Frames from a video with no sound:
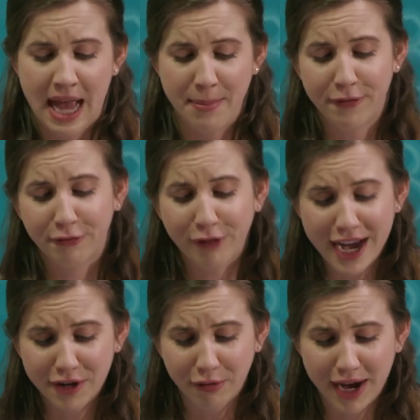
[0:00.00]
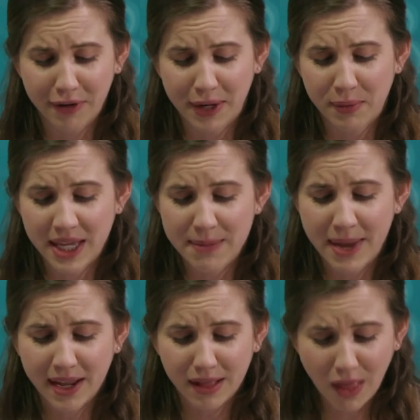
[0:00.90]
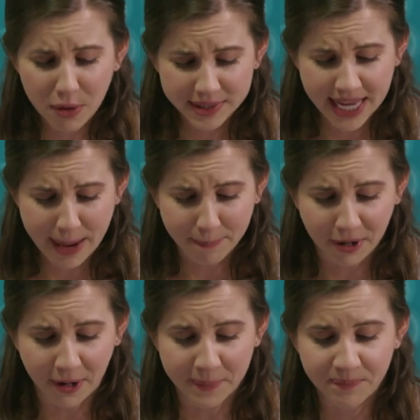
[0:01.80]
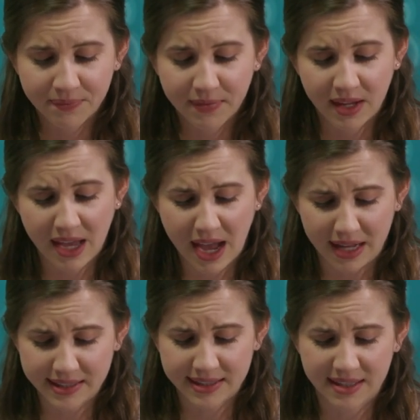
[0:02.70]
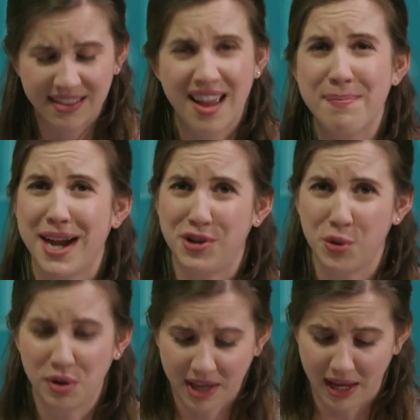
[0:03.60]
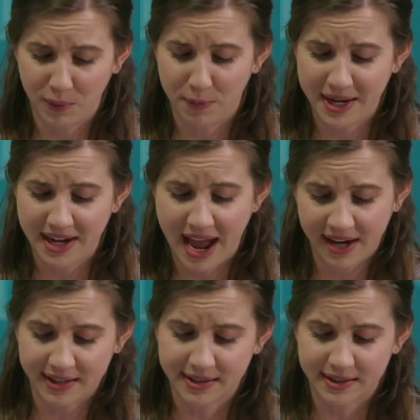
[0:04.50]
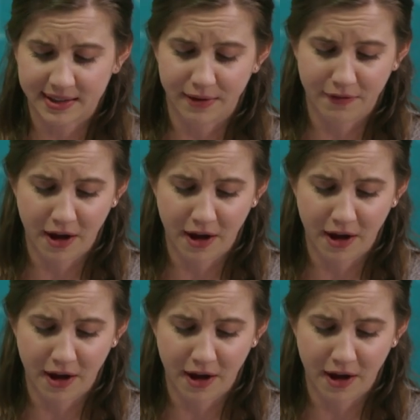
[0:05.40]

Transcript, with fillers: I'm afraid Gregory will eat my clothes hamper. Yes, and then my toolkit will be next, said